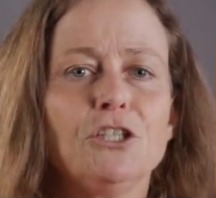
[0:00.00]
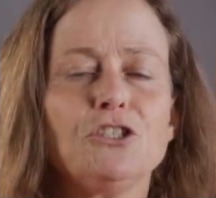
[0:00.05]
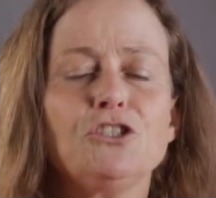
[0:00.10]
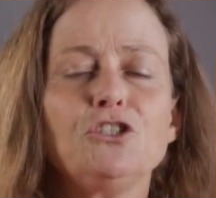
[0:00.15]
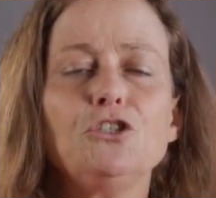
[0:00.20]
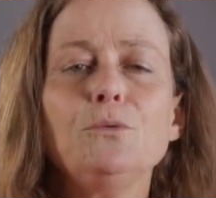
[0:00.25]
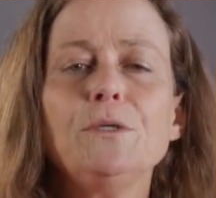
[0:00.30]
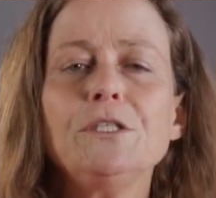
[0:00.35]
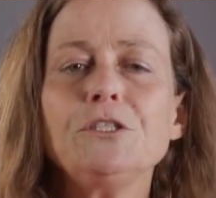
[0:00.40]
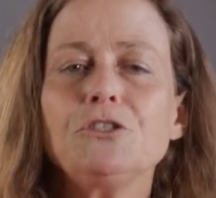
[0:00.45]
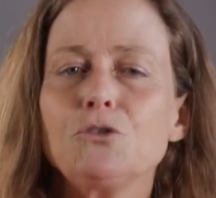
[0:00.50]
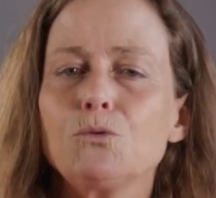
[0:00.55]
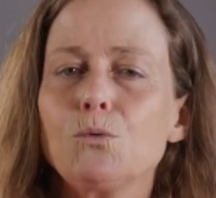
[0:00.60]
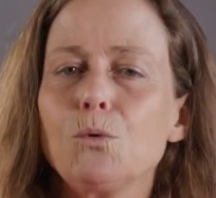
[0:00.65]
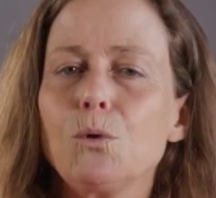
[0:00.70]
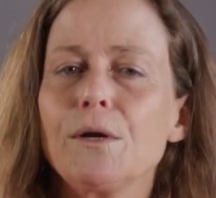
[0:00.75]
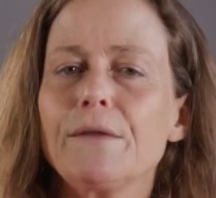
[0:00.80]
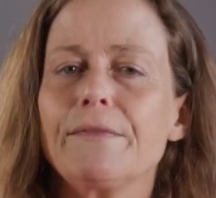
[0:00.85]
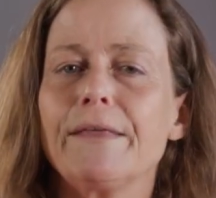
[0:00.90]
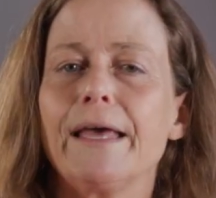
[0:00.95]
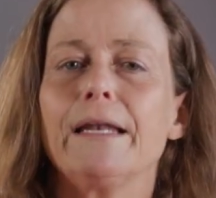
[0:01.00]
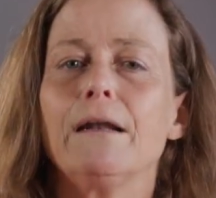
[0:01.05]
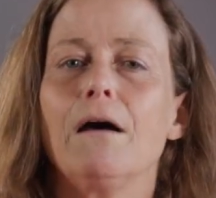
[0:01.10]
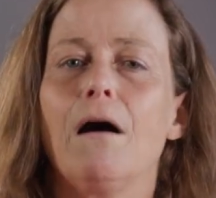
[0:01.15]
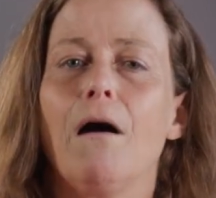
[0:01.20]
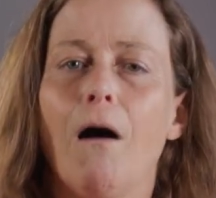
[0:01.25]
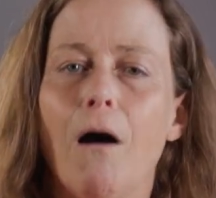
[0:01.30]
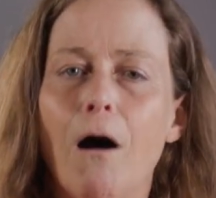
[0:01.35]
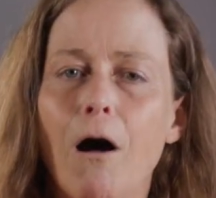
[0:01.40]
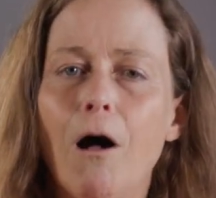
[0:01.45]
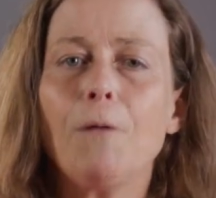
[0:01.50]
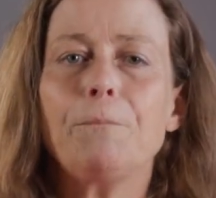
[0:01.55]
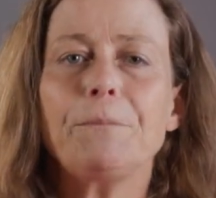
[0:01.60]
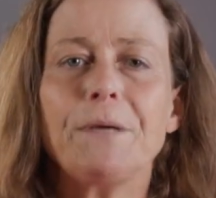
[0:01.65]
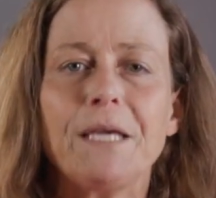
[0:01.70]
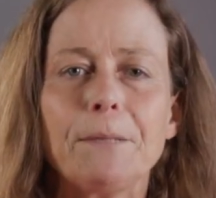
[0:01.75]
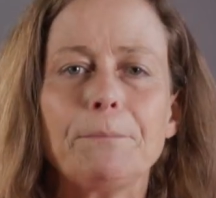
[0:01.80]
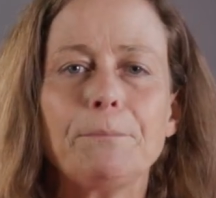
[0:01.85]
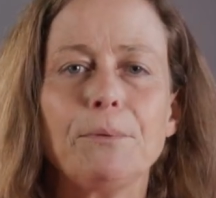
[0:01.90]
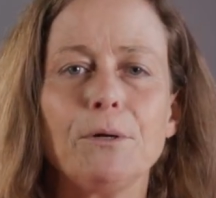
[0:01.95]
to ensure that all
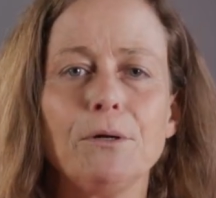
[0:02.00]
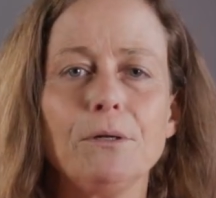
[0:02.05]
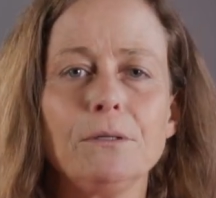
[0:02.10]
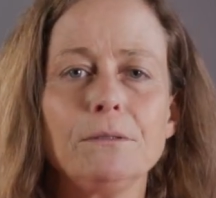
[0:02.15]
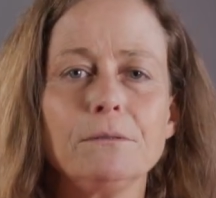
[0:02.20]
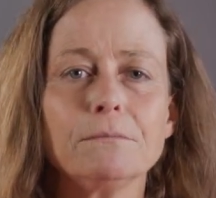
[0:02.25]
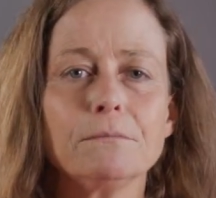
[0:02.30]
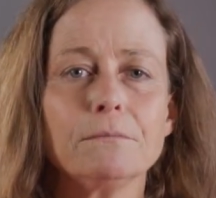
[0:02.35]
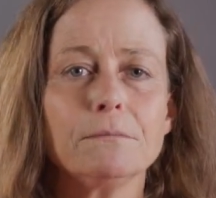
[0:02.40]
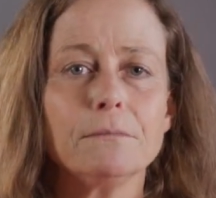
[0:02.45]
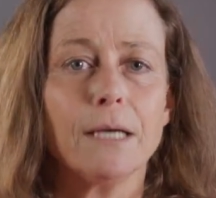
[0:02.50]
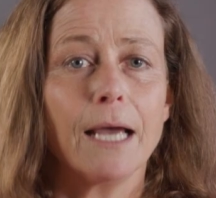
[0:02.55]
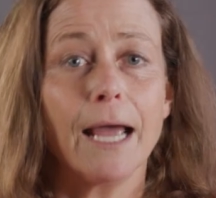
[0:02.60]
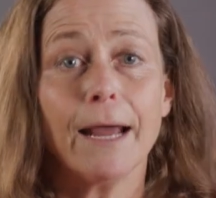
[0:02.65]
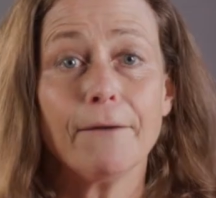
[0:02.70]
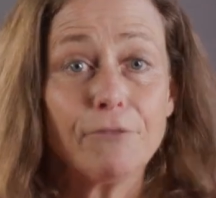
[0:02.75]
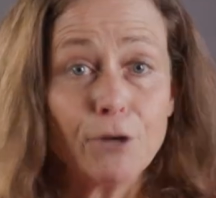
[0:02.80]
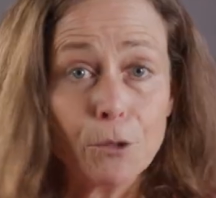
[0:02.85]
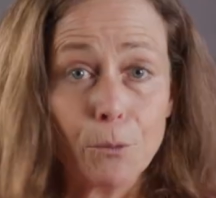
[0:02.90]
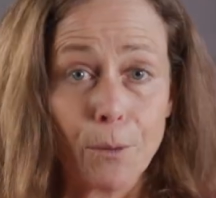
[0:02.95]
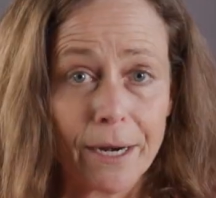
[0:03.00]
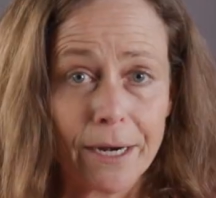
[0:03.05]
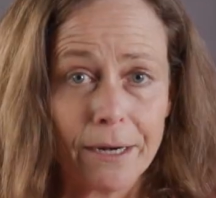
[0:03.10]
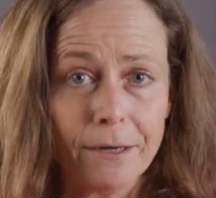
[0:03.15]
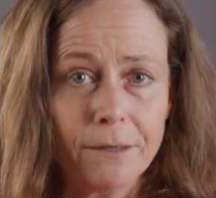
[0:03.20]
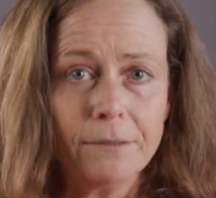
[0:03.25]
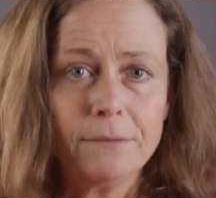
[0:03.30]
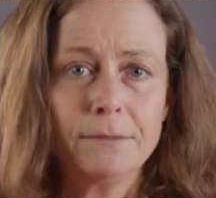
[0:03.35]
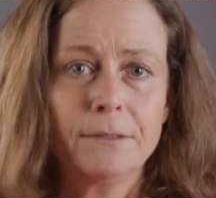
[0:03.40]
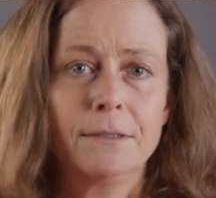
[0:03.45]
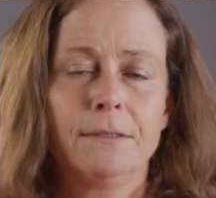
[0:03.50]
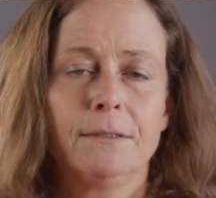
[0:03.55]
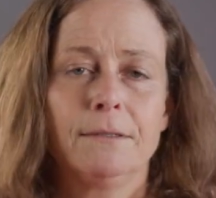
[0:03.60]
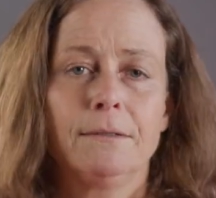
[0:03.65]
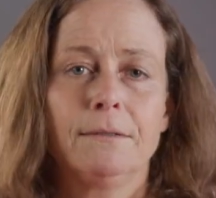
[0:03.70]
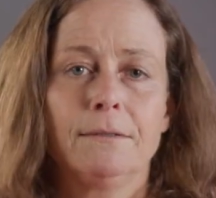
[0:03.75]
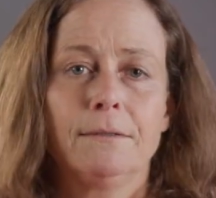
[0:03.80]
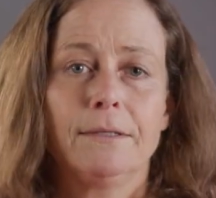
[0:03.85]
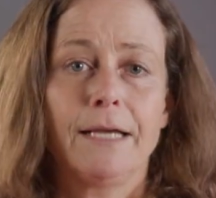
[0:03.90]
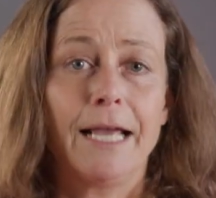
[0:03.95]
people everywhere,
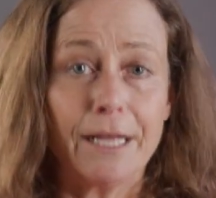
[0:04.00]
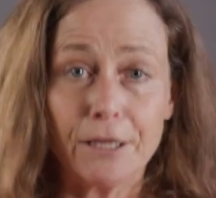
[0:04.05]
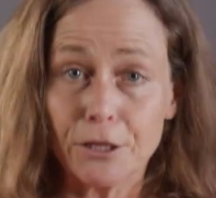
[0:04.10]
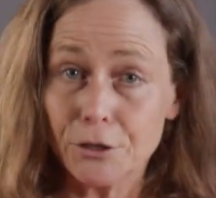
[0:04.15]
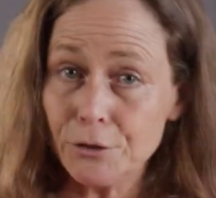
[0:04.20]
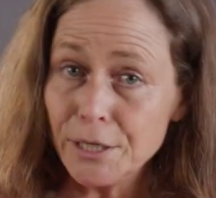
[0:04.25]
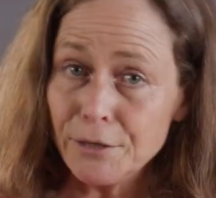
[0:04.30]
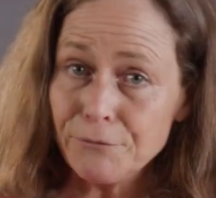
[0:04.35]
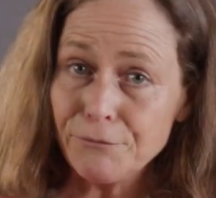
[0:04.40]
including